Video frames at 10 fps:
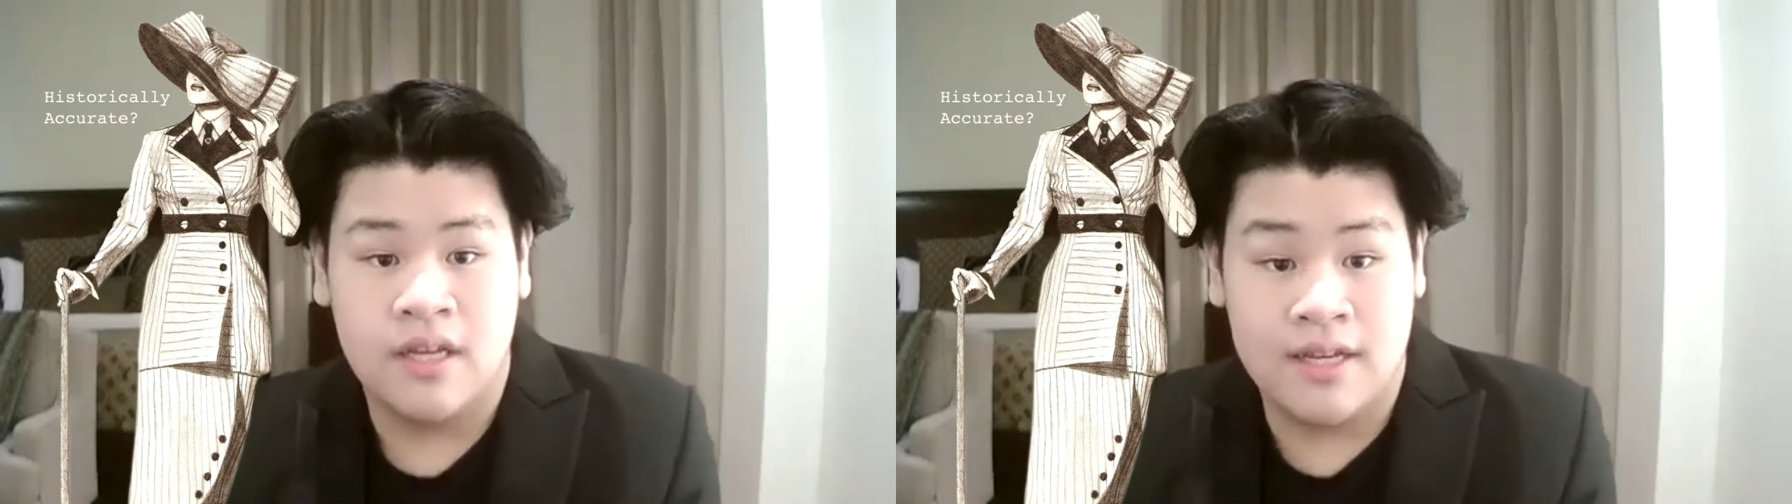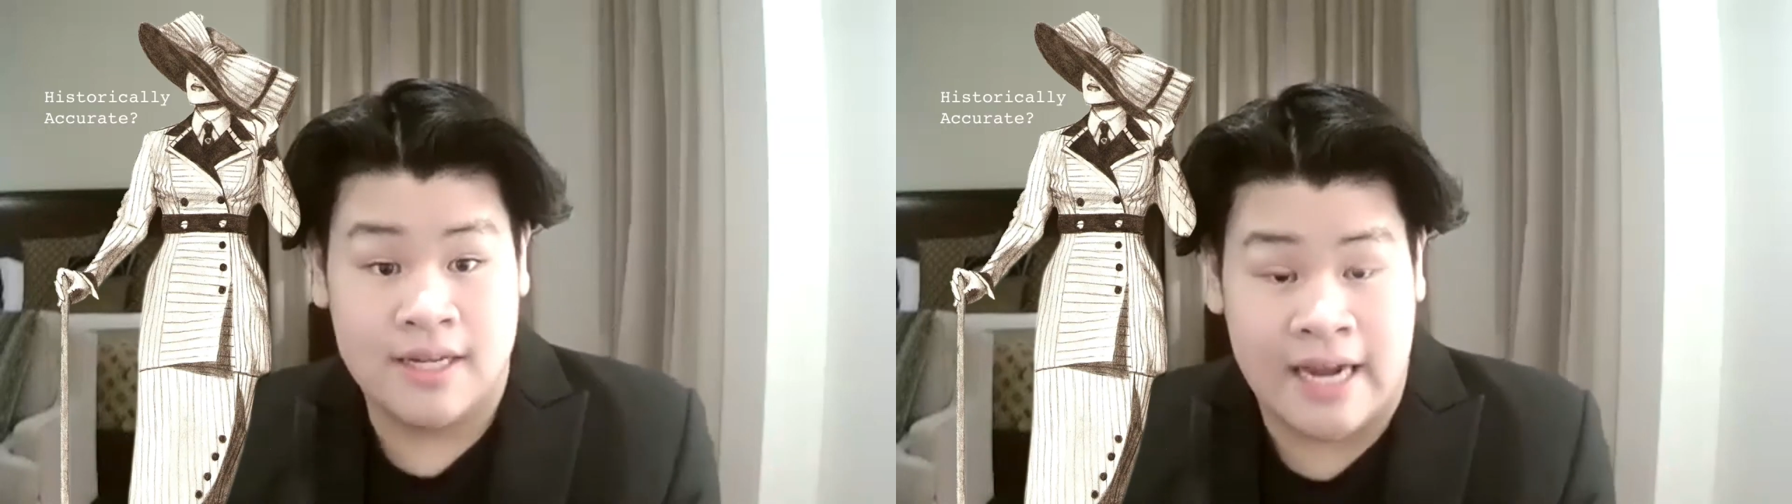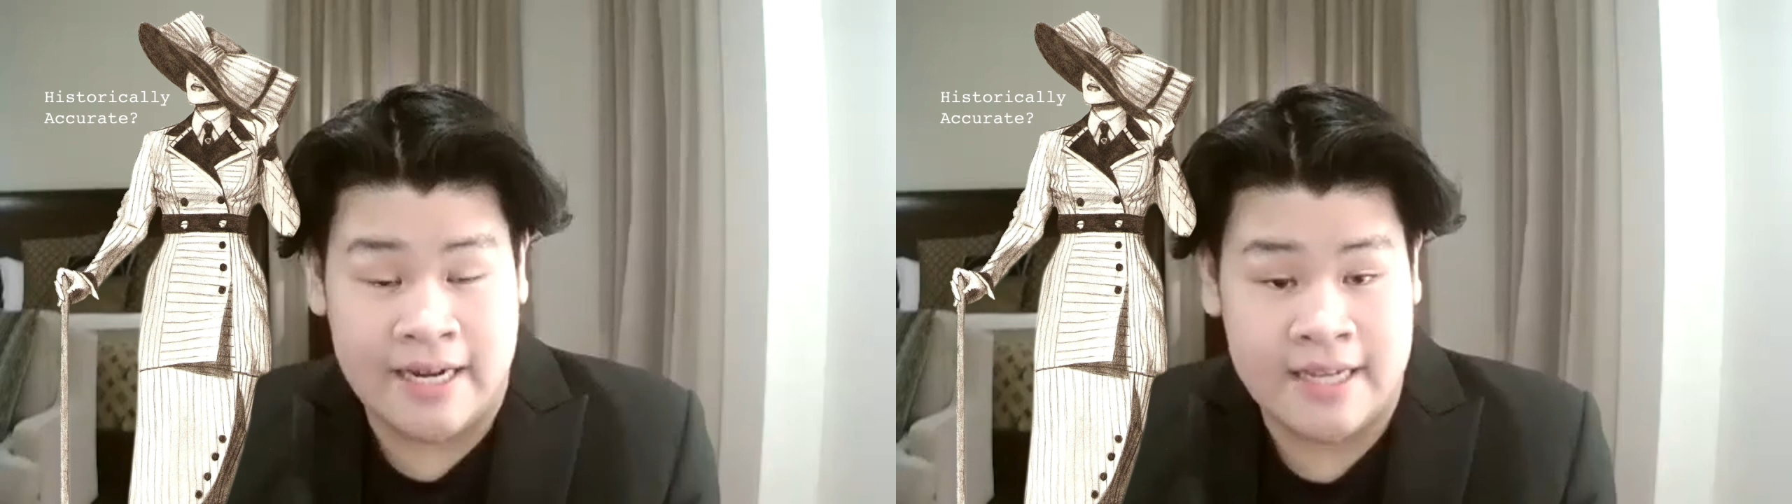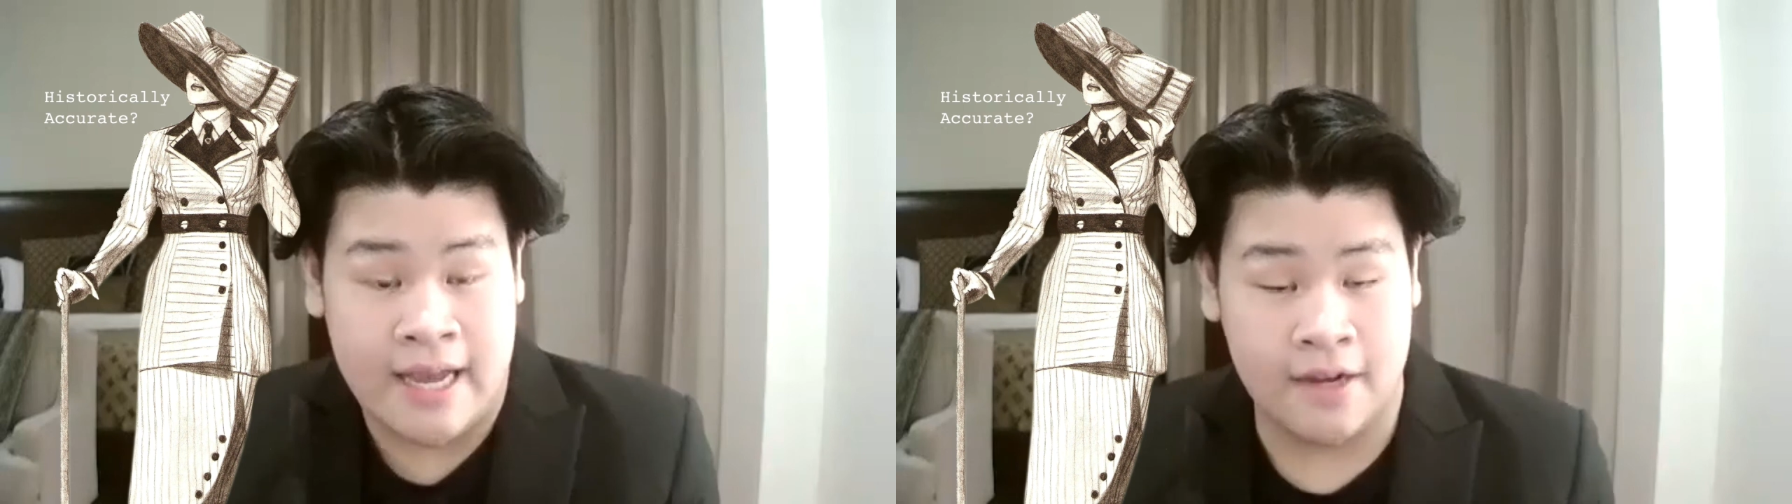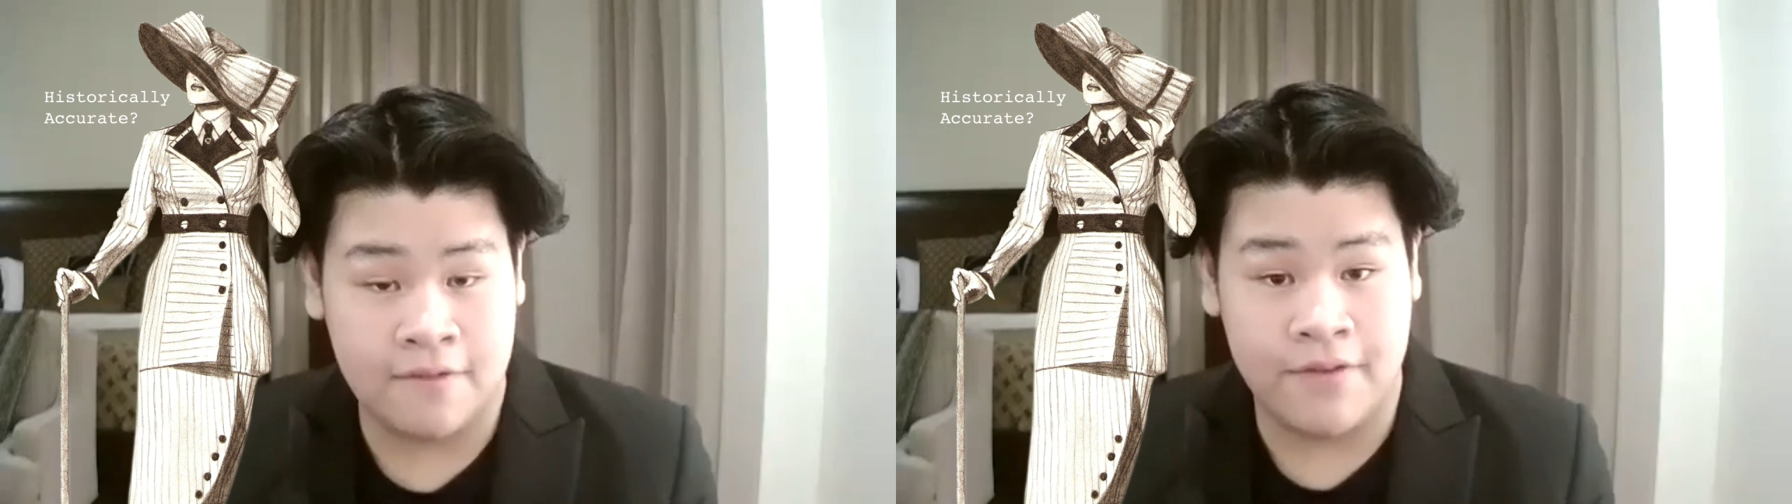in the
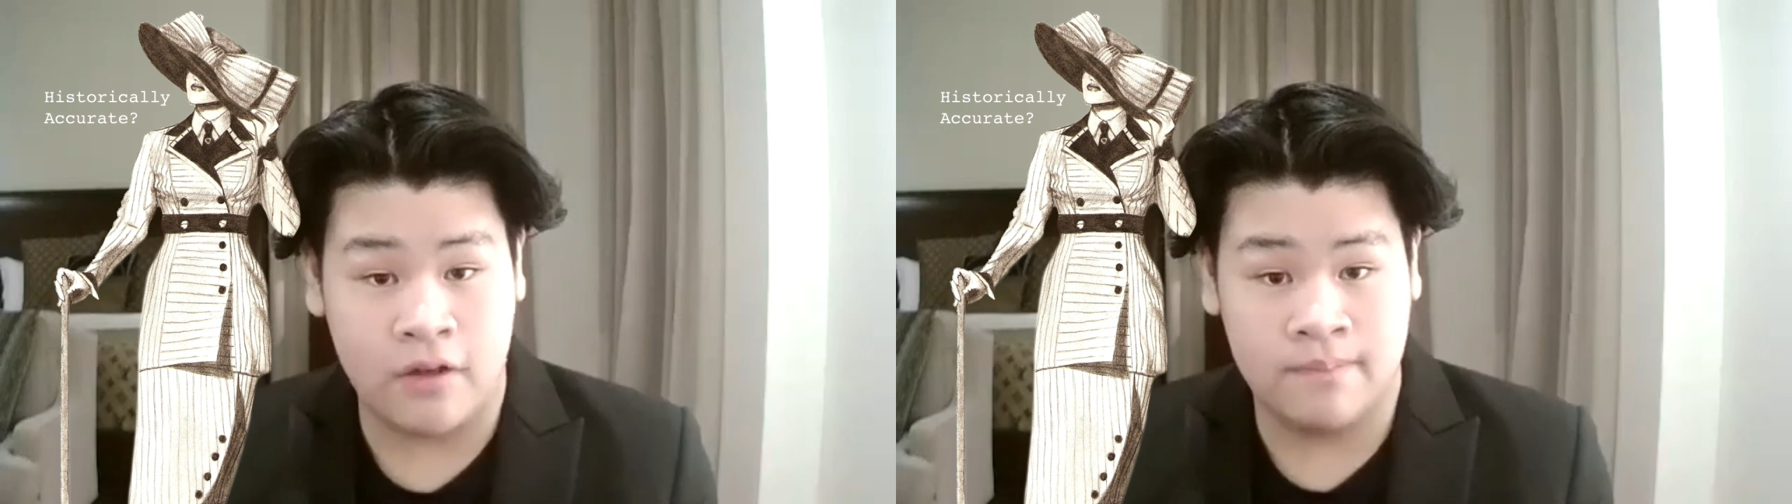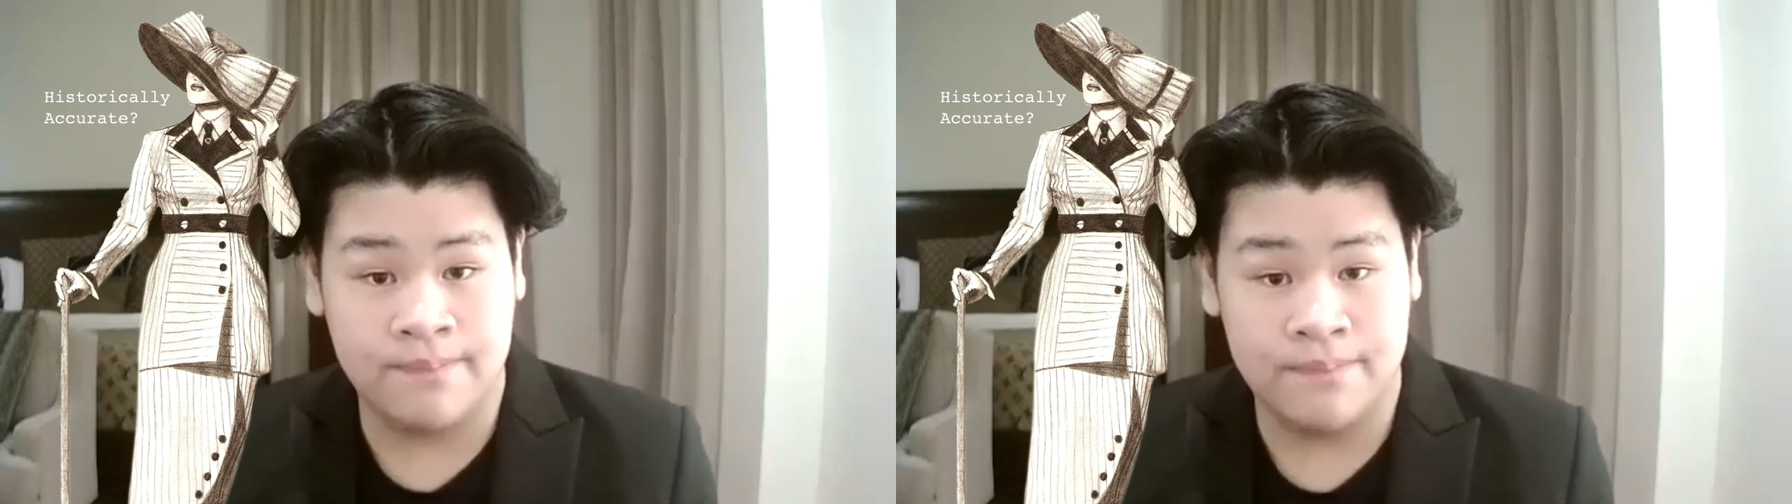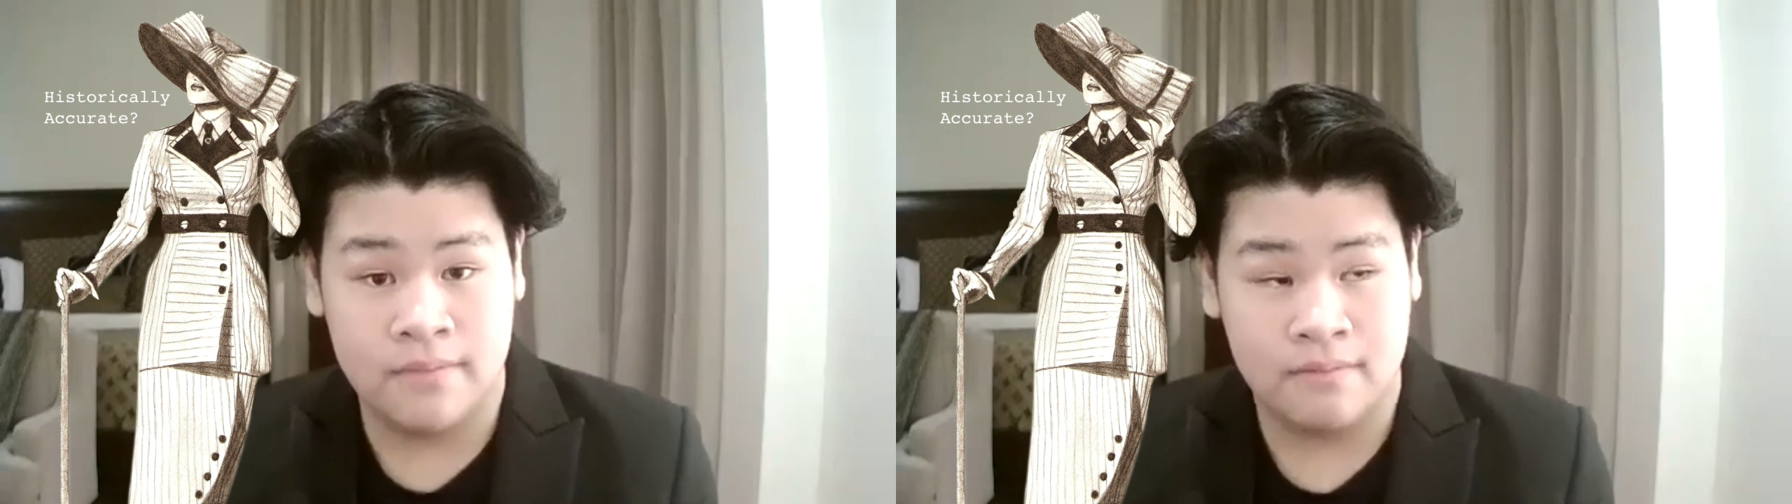Titanic film